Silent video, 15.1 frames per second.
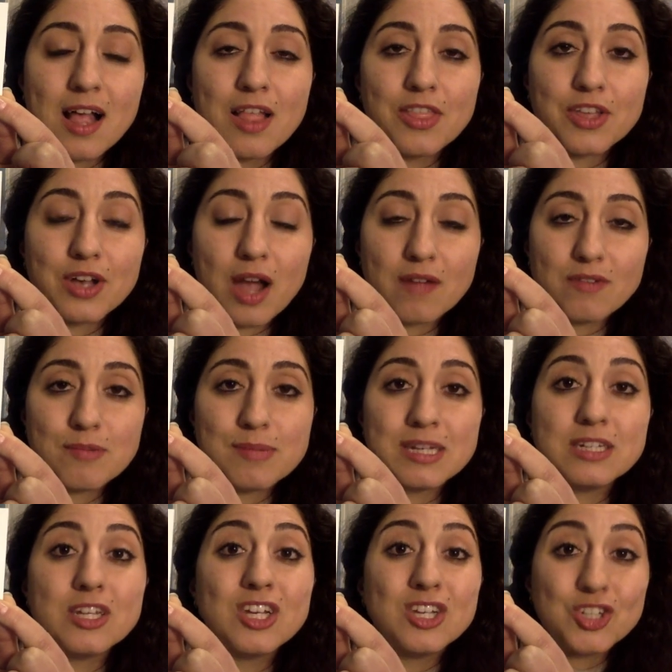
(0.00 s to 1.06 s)
the government
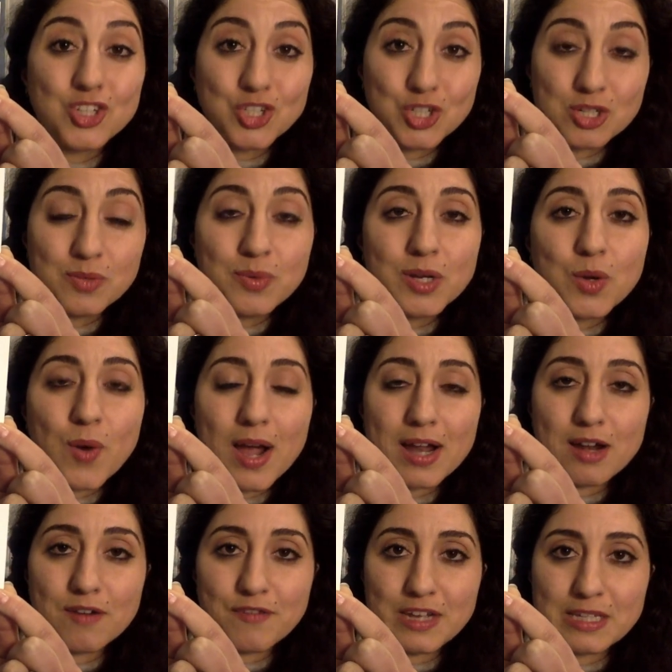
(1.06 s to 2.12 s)
should
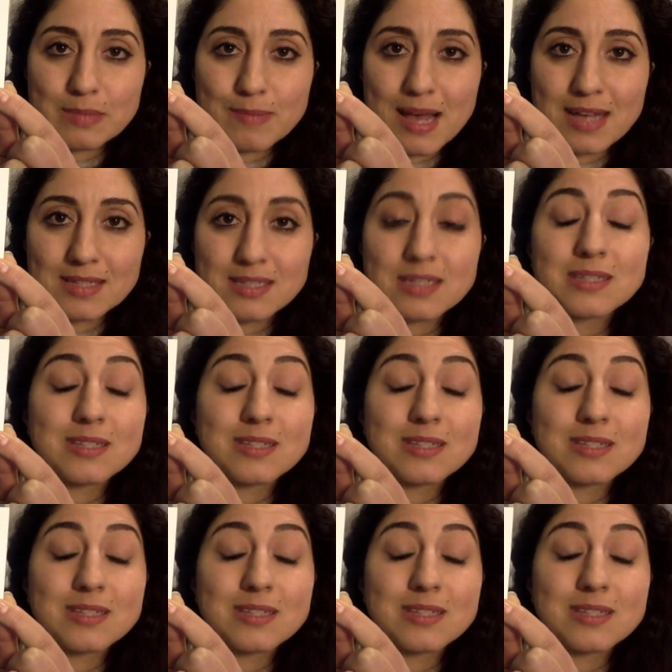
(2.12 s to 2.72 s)
require face masks,